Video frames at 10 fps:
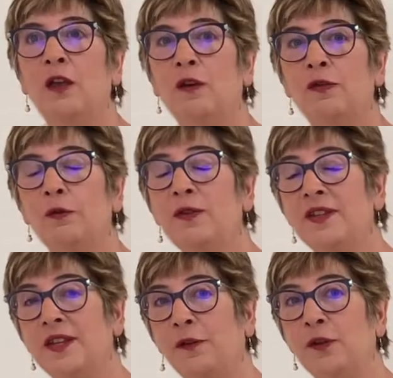Through the
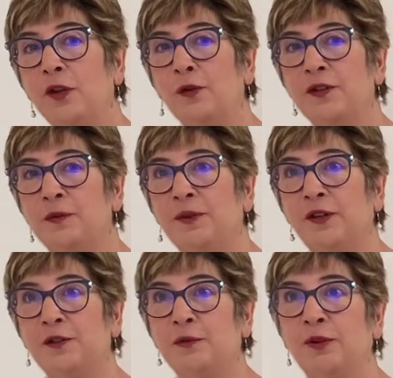South Dakota
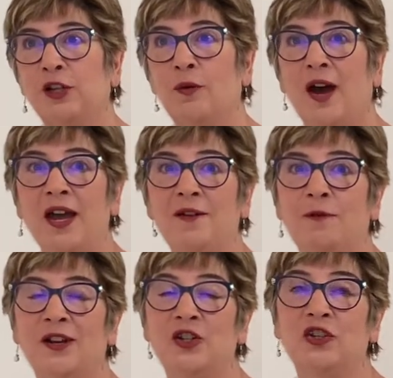Speakers Bureau, I have
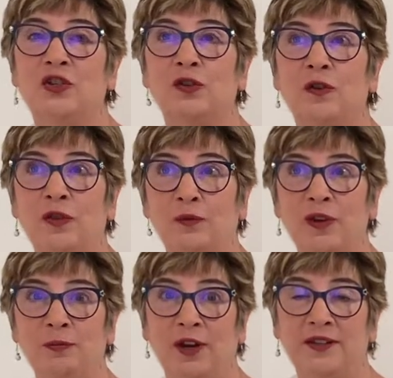registered
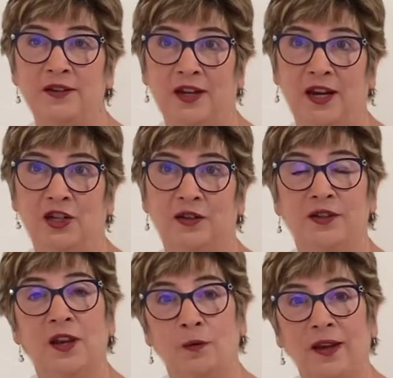3 presentations
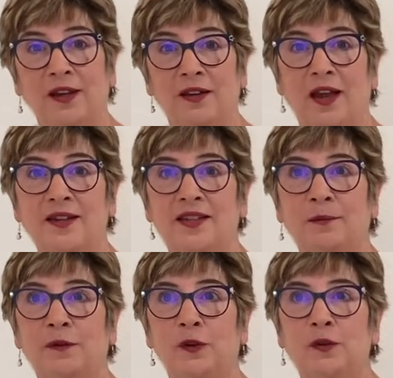that recognize
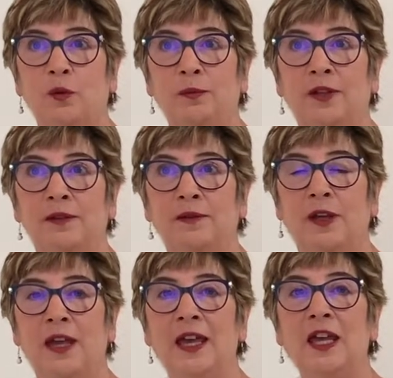some of those women.
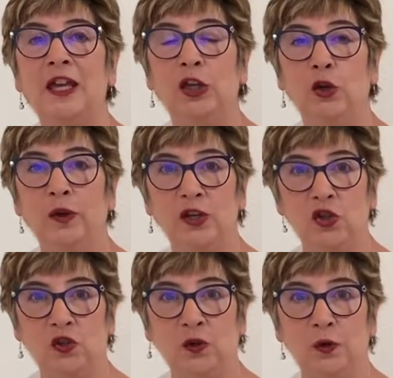You can
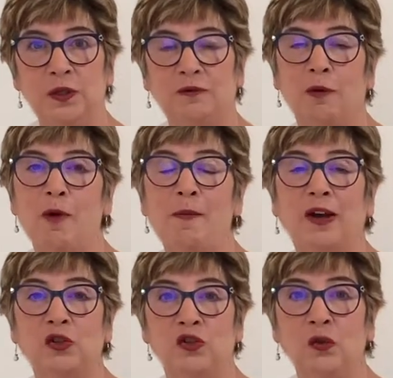choose from
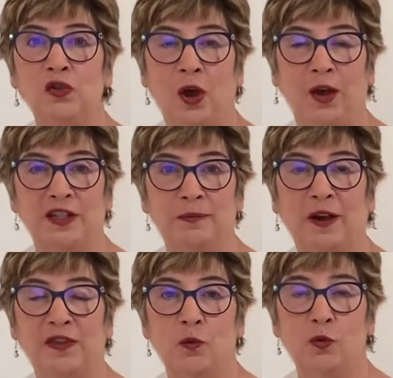among 2 talks
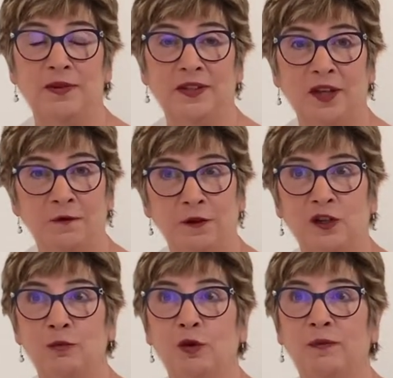about the women's
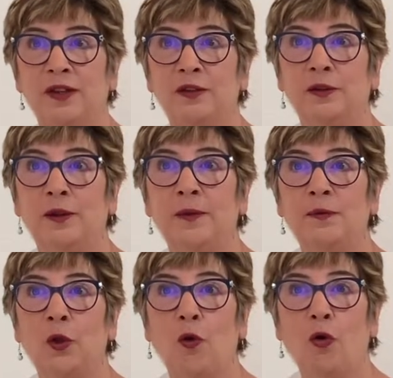suffrage movement,
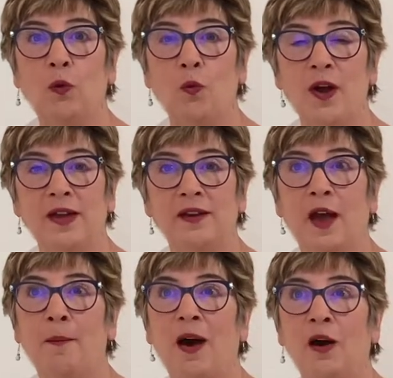or one
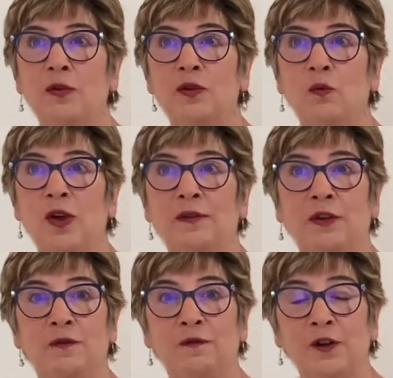about one of
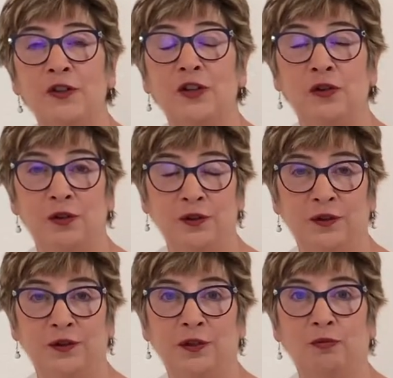the first
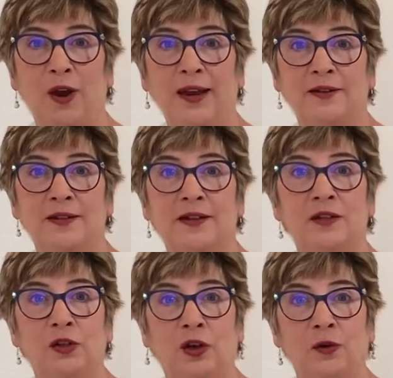nurses to practice
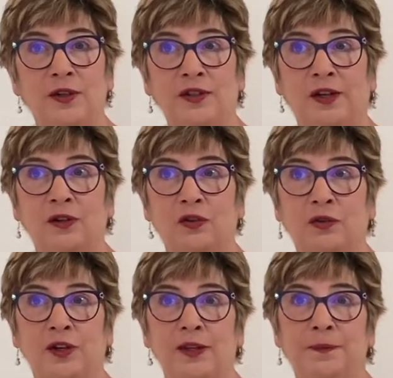in Dakota Territory.